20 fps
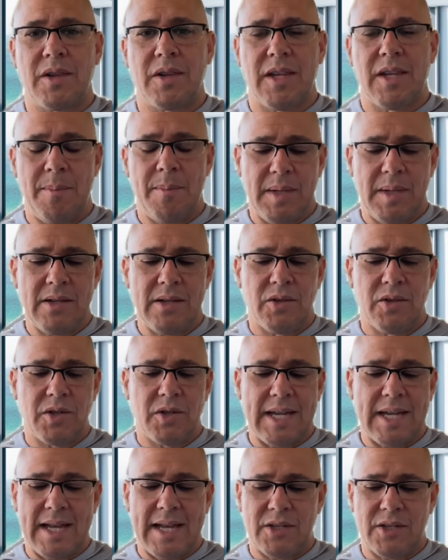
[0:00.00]
Let me look
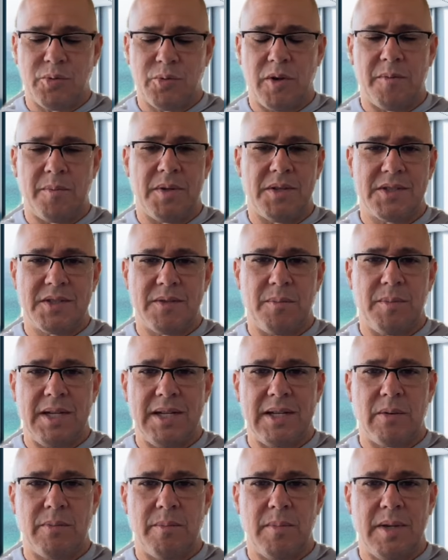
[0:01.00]
at 12 months of
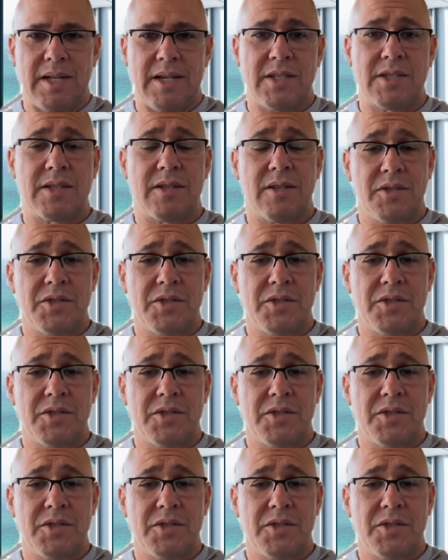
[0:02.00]
meeting minutes.